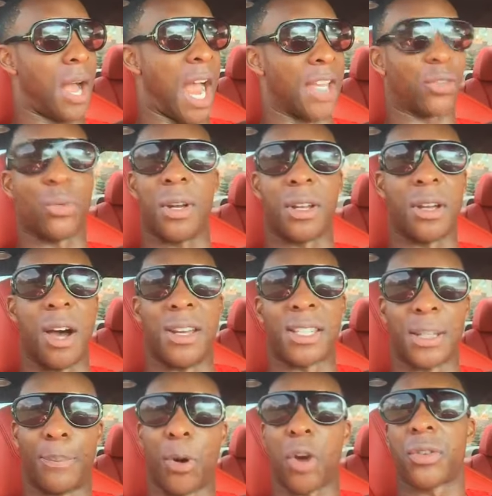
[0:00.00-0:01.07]
swear to God, it's
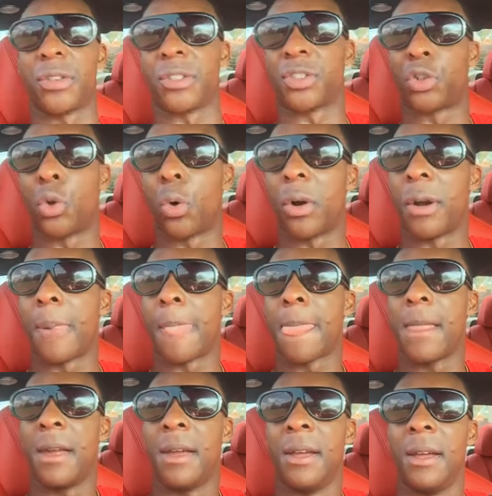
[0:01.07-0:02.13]
a personal story.
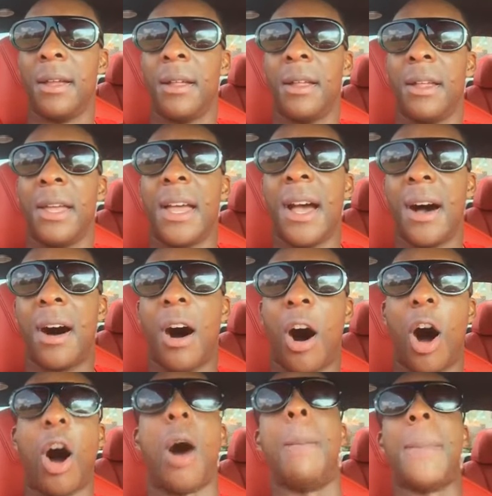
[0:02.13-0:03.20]

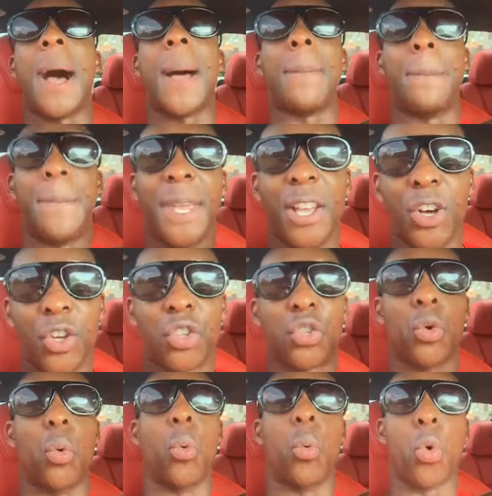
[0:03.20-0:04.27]
All my bills
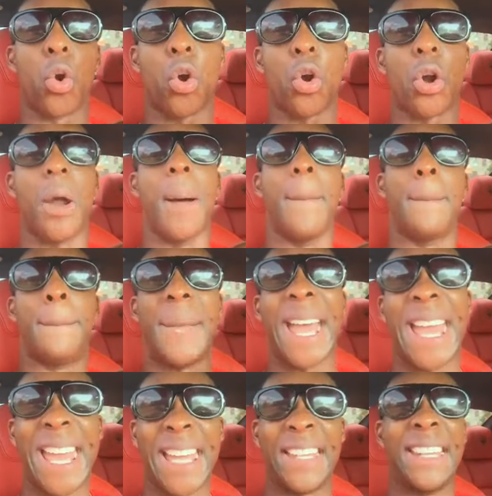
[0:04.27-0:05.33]
were
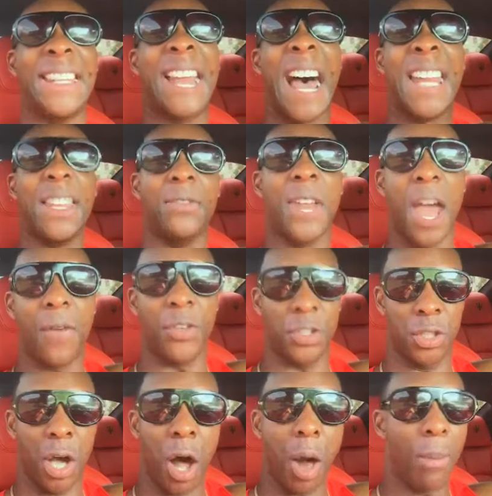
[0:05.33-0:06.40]
paid, and I didn't even have a
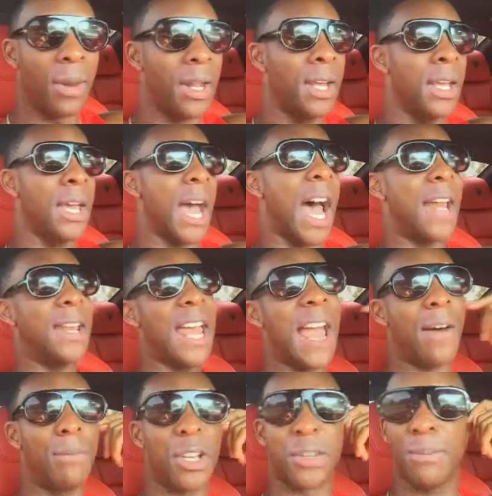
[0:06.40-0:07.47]
job. I didn't
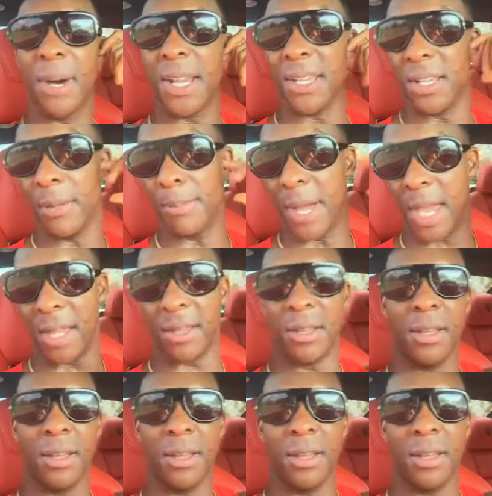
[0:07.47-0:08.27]
have much money in the bank,